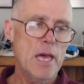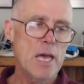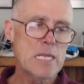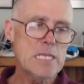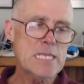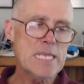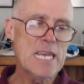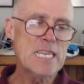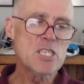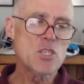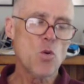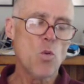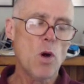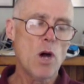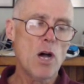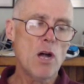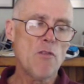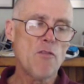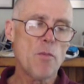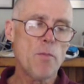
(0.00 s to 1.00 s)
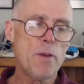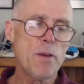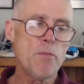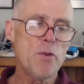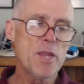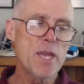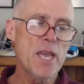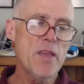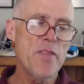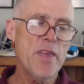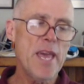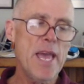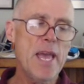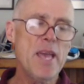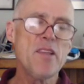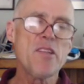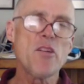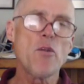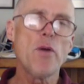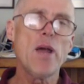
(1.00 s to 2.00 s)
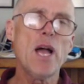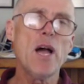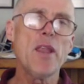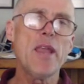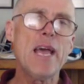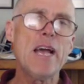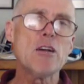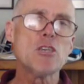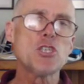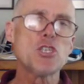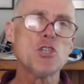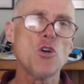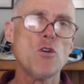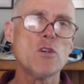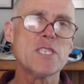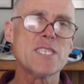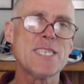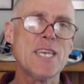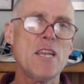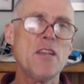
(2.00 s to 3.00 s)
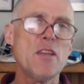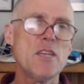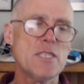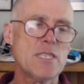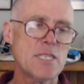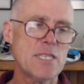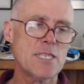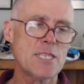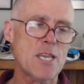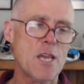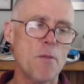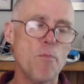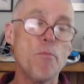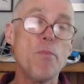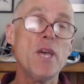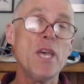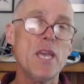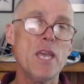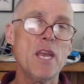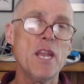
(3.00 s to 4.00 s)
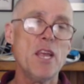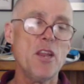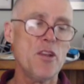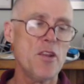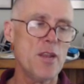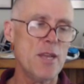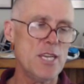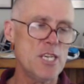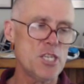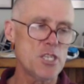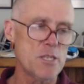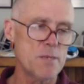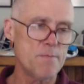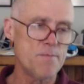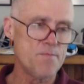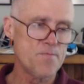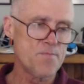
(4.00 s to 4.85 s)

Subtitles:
It takes a while for people to get their heads around how short sentences can be in Indonesian.